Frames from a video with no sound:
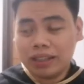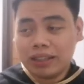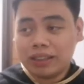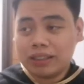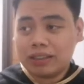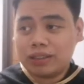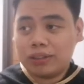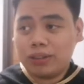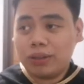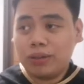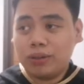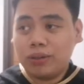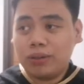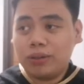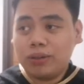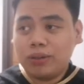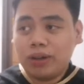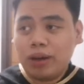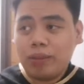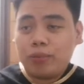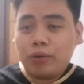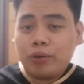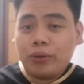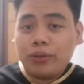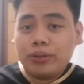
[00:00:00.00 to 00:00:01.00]
So
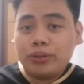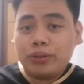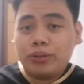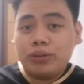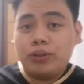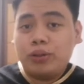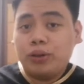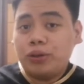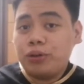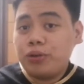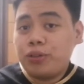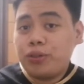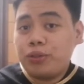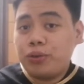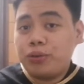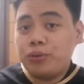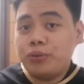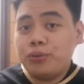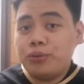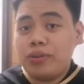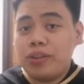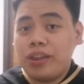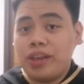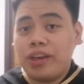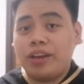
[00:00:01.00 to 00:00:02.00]
I'm going to go
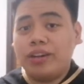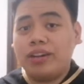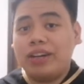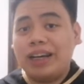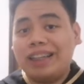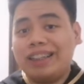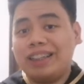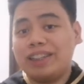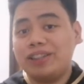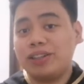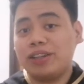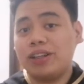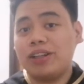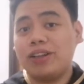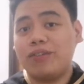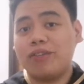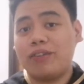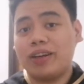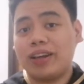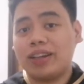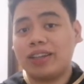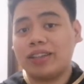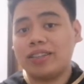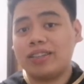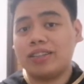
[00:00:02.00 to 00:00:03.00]
through their additional
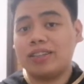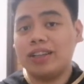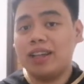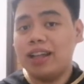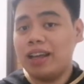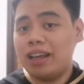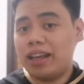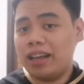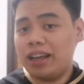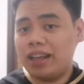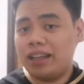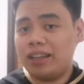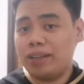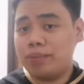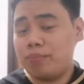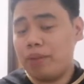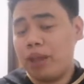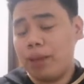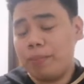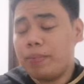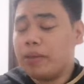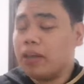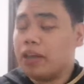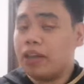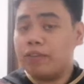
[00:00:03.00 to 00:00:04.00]
effects and
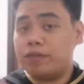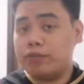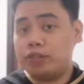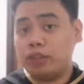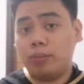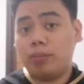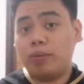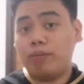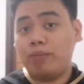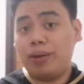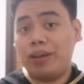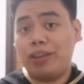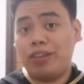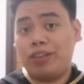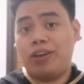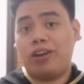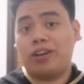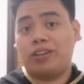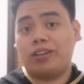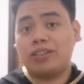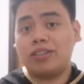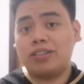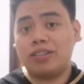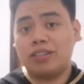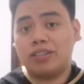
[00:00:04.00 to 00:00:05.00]
maybe give some of my
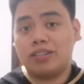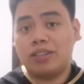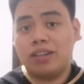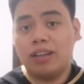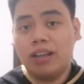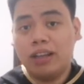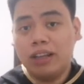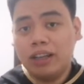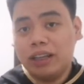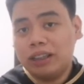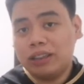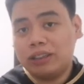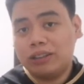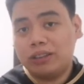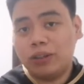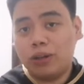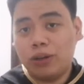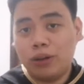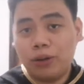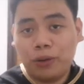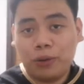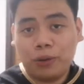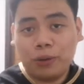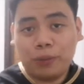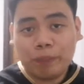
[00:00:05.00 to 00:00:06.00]
thoughts.
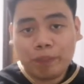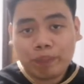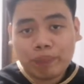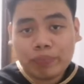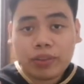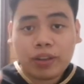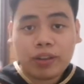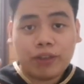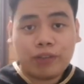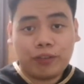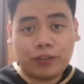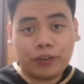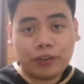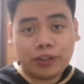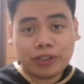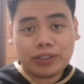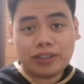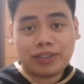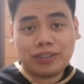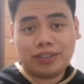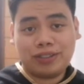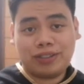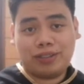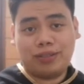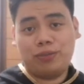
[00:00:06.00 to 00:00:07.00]
So
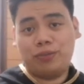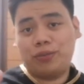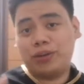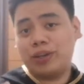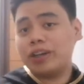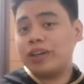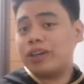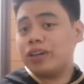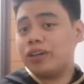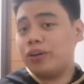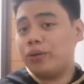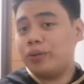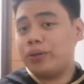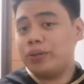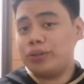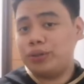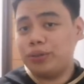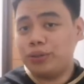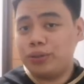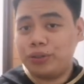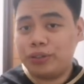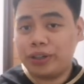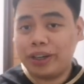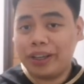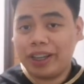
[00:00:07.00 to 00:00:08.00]
first, we're going to
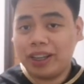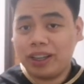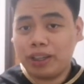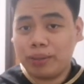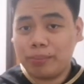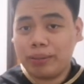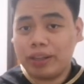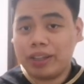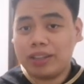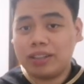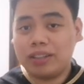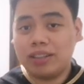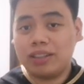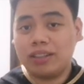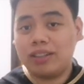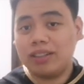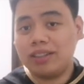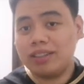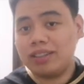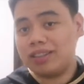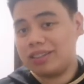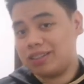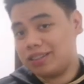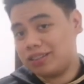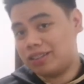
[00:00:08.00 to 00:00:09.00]
Cray
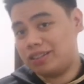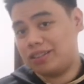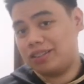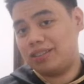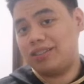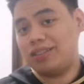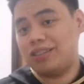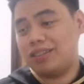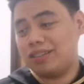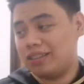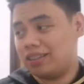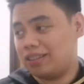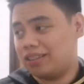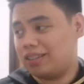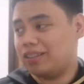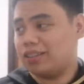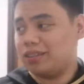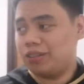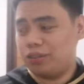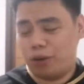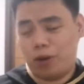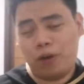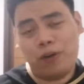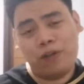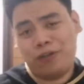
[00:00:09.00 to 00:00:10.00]
Elemental's
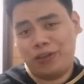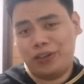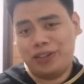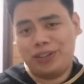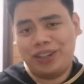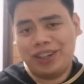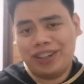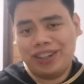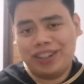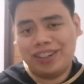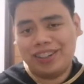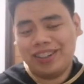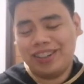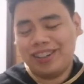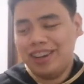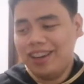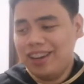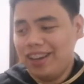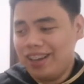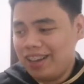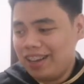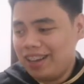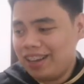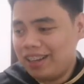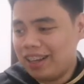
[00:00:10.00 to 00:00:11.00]
overtrigger,
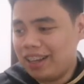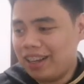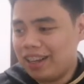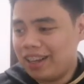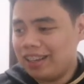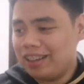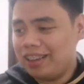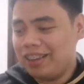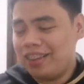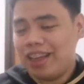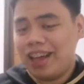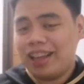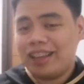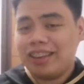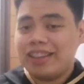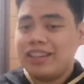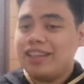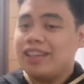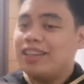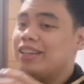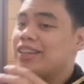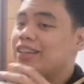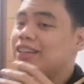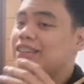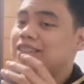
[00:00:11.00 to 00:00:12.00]
and that
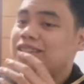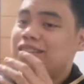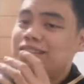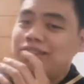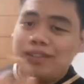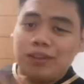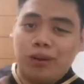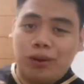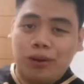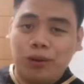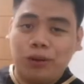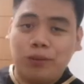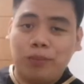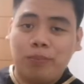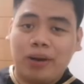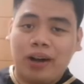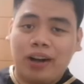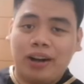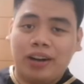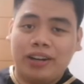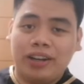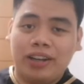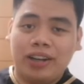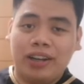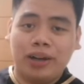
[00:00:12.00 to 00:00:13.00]
is
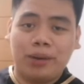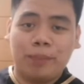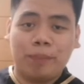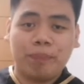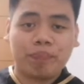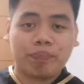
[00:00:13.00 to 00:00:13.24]
Olbaria.